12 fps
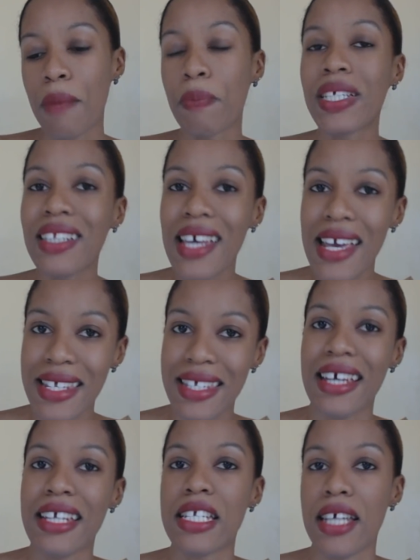place
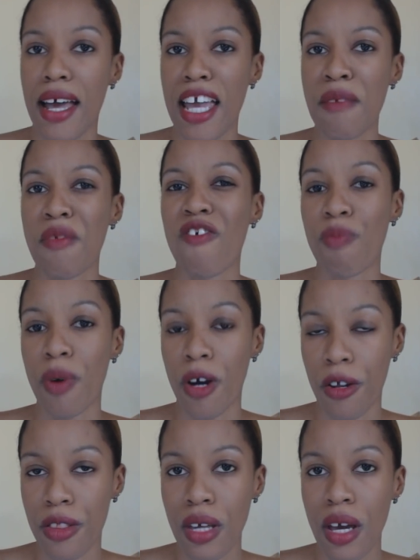and time of
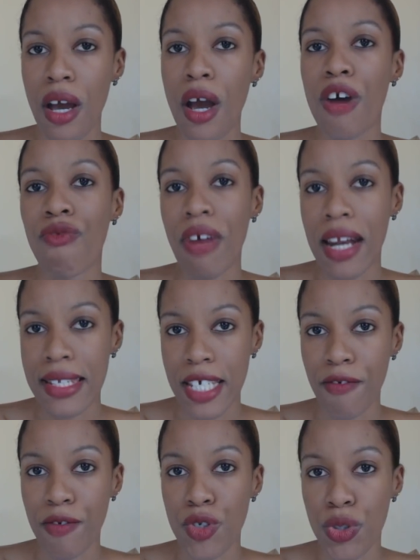birth
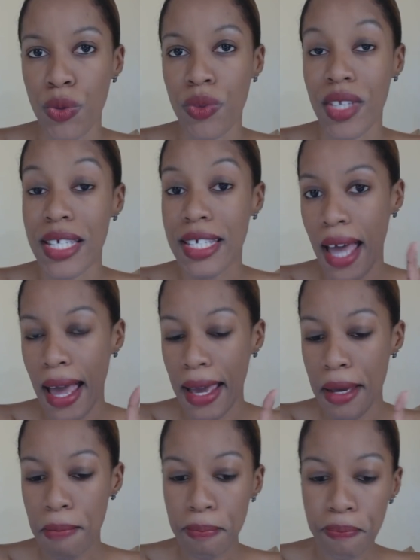relative to the sky.